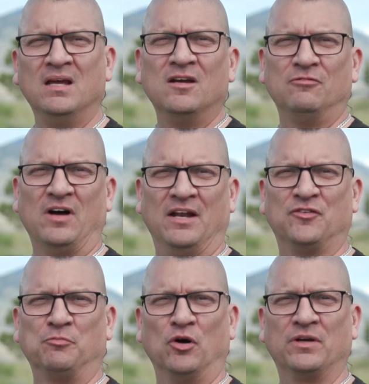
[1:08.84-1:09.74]
Violence
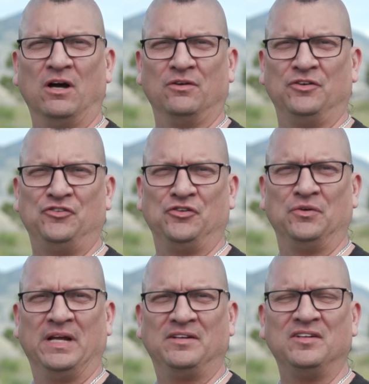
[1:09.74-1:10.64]
broke out in June
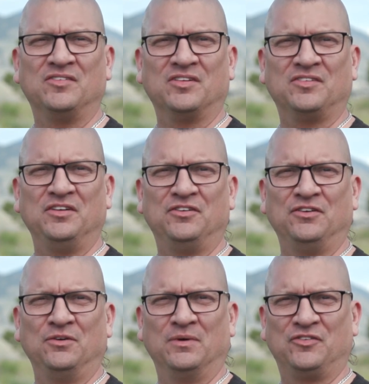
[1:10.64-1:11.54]

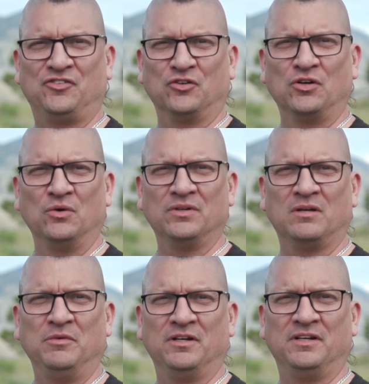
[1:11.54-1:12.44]
1862 as Chilcotin
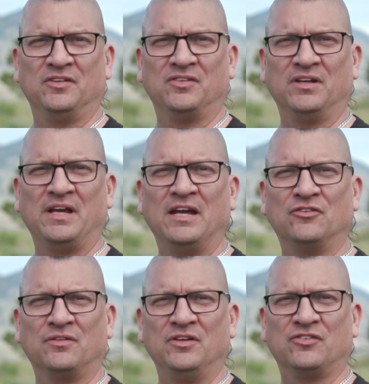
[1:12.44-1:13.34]
communities
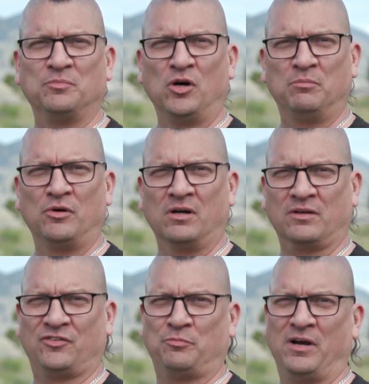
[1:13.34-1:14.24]
engaged these
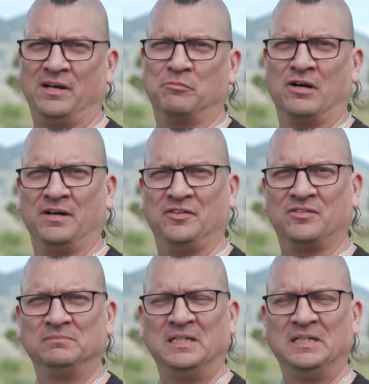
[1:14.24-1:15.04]
smallpox spreading parties.